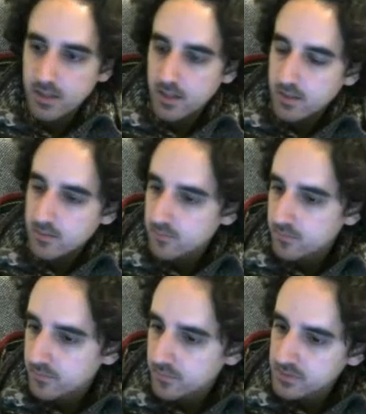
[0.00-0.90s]
and
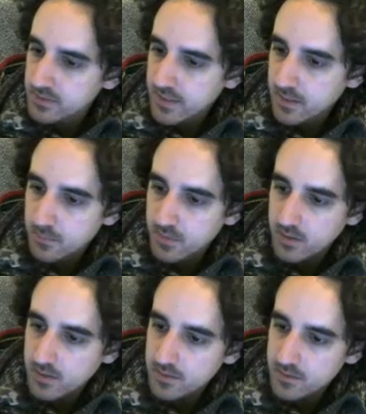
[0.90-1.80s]
for the time
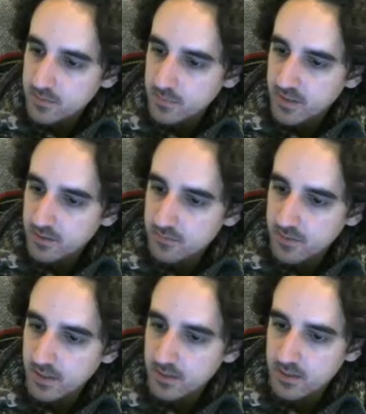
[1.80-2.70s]
being let's just make it
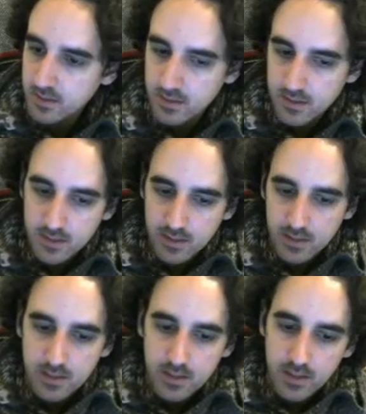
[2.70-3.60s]
red,
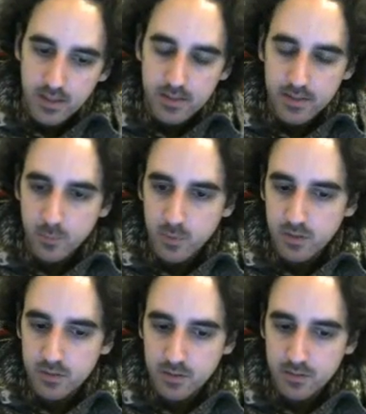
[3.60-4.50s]
and then we're
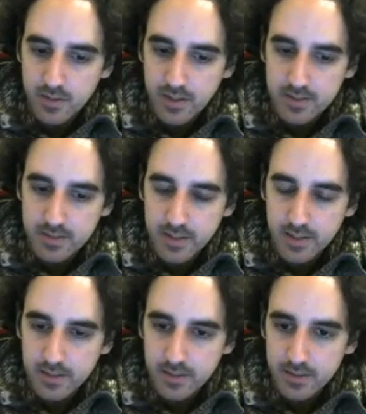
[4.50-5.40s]
gonna create
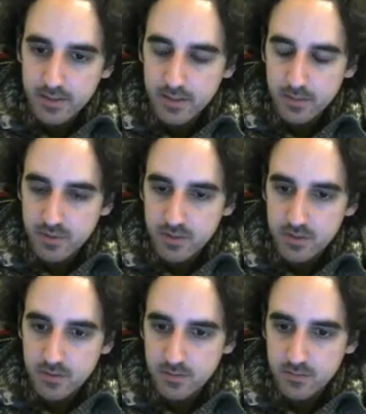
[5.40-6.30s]
an
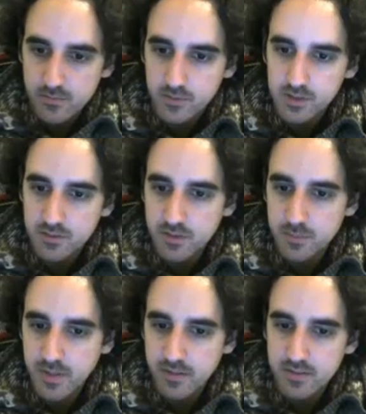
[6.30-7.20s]
image for the
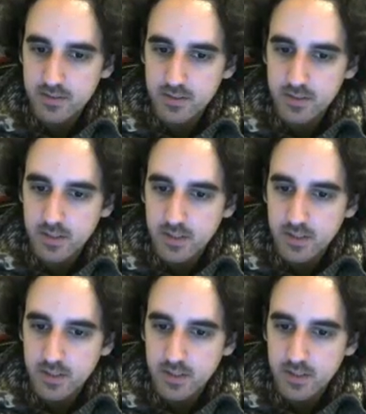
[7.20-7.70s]
transparency.